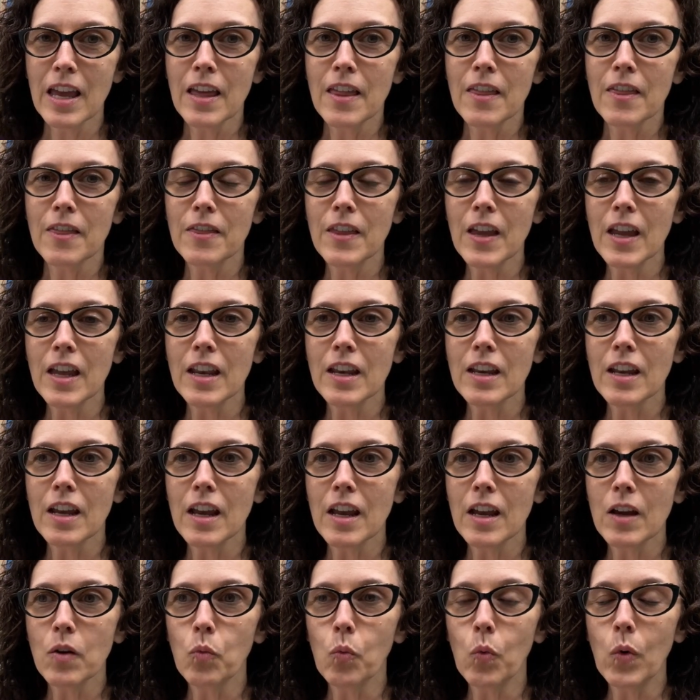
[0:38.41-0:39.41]
then
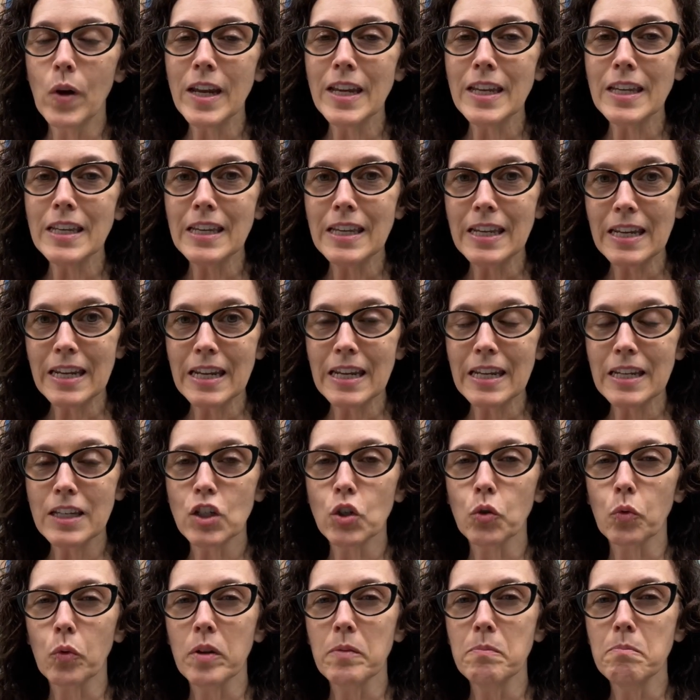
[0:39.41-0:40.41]
we need
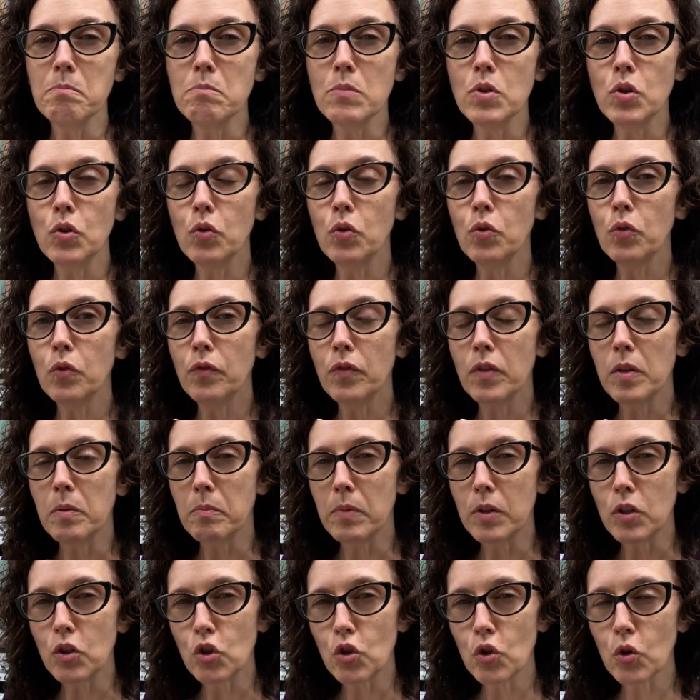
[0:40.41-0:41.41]
to remove the
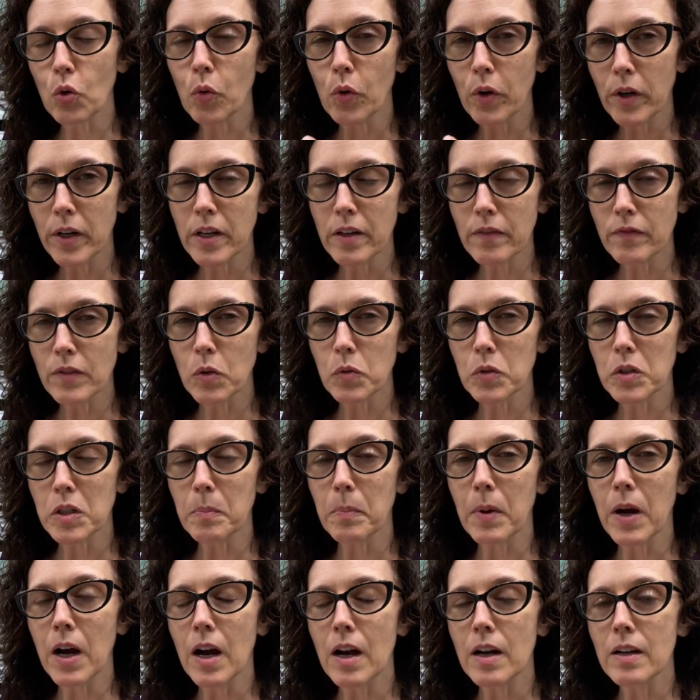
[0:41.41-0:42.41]
majority of those
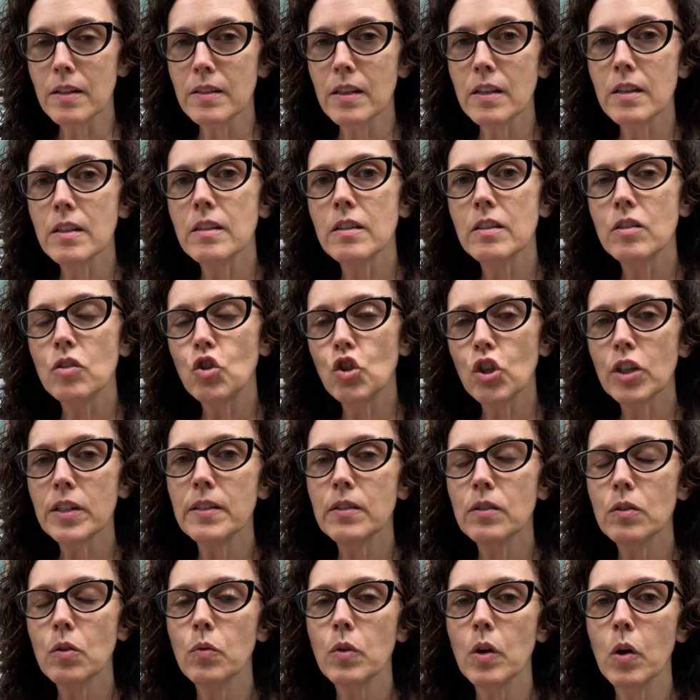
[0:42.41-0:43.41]
deposits just
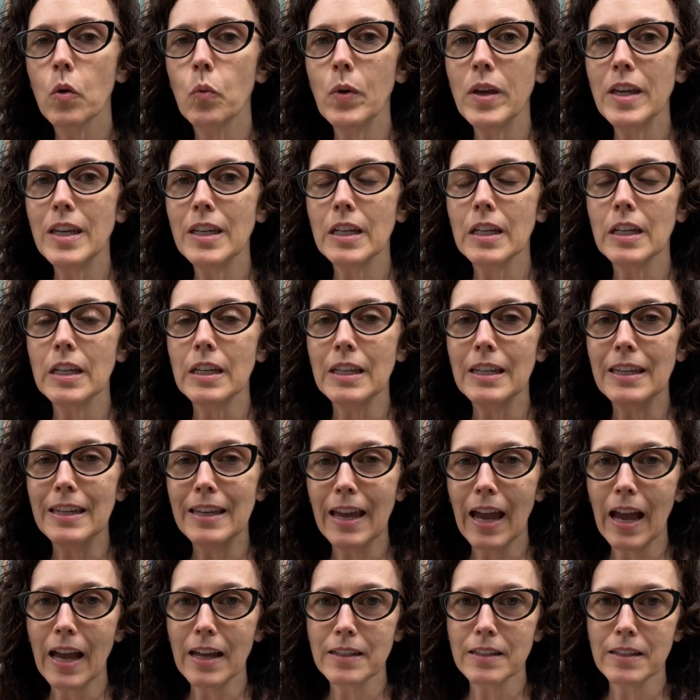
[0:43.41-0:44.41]
so that we can
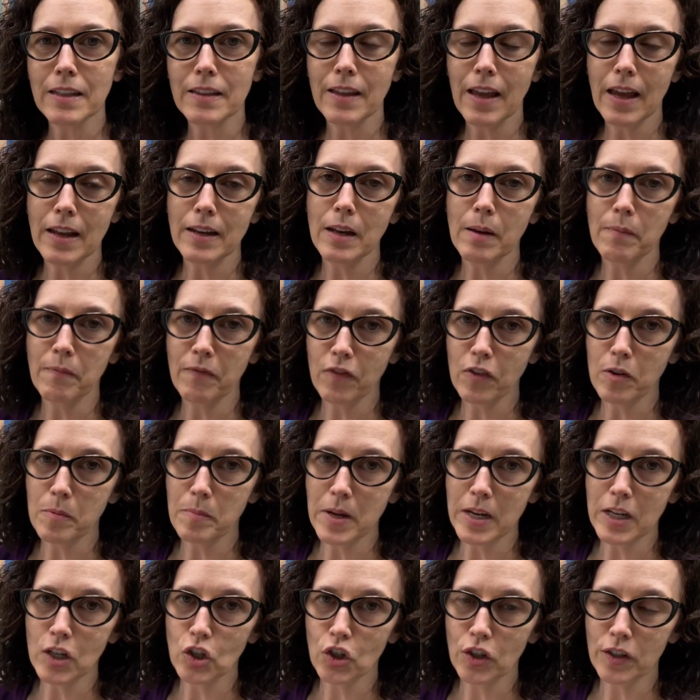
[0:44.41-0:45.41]
get that
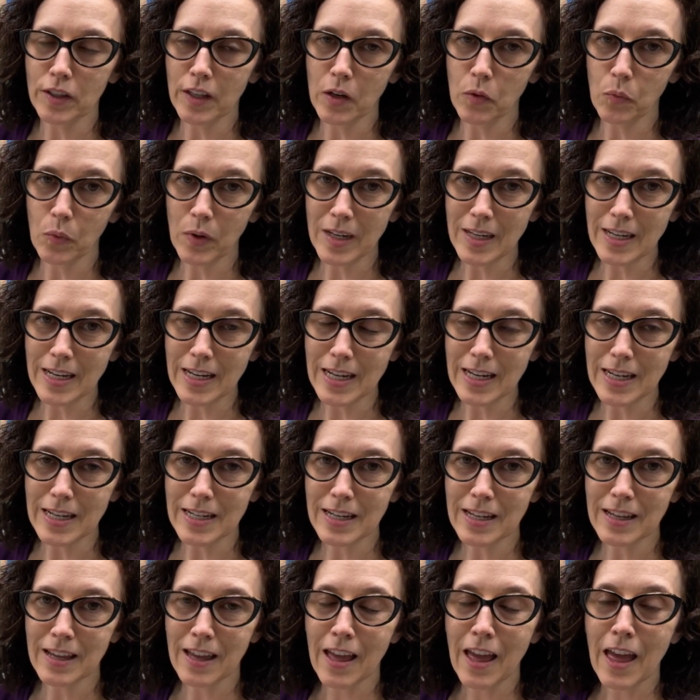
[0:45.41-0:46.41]
information that we need.
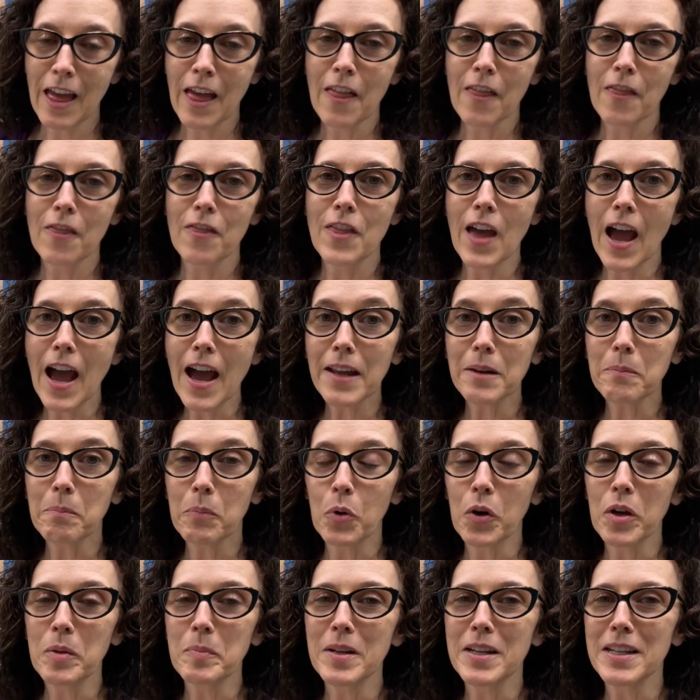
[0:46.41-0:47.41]
That
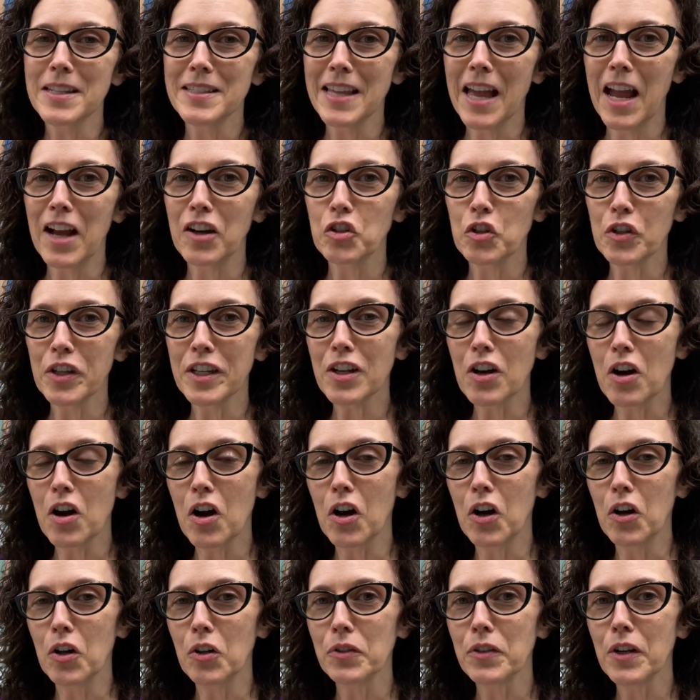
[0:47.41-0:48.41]
appointment is actually
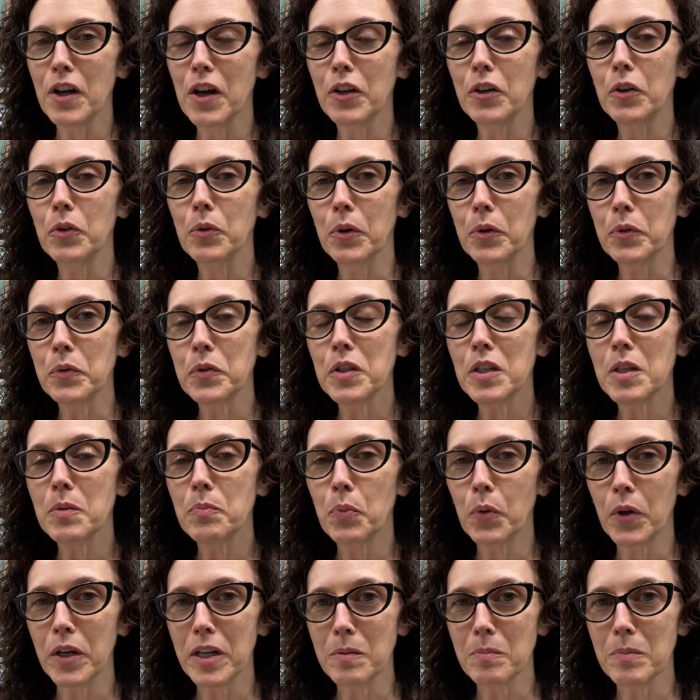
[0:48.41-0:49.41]
called a gross
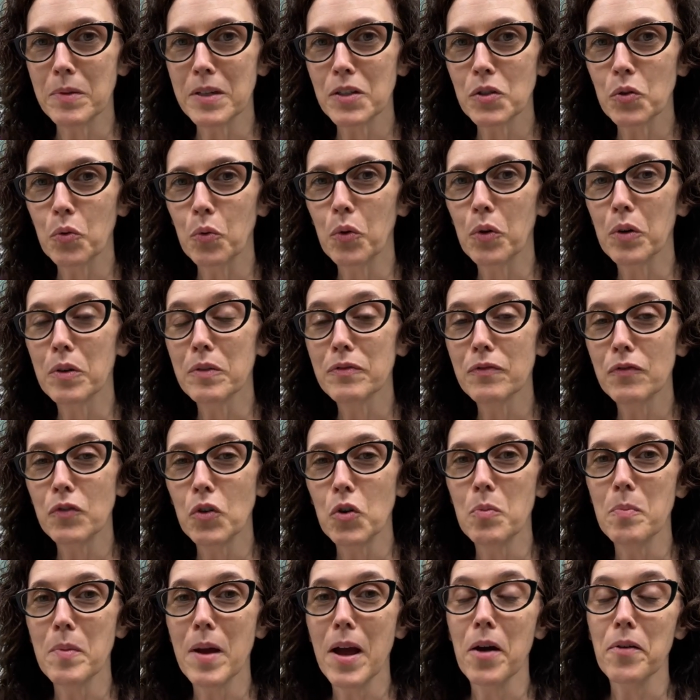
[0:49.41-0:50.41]
debridement or a full
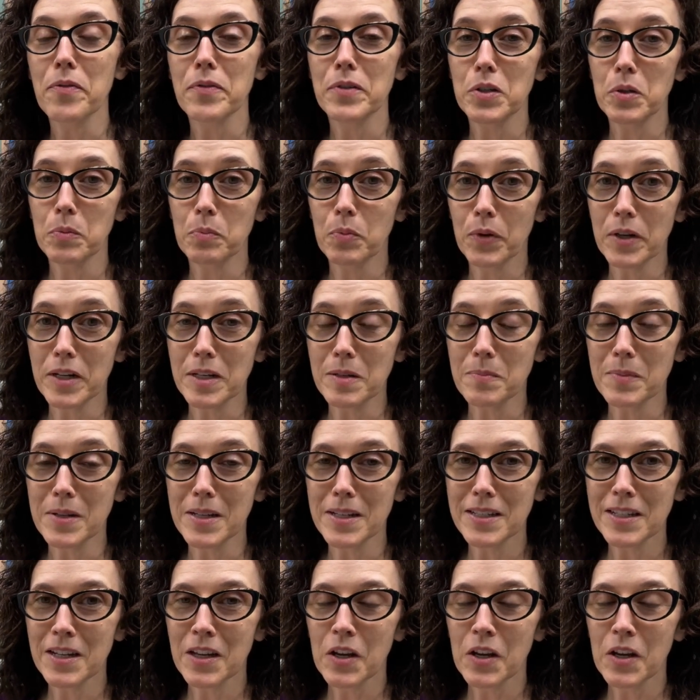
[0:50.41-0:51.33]
mouth debridement,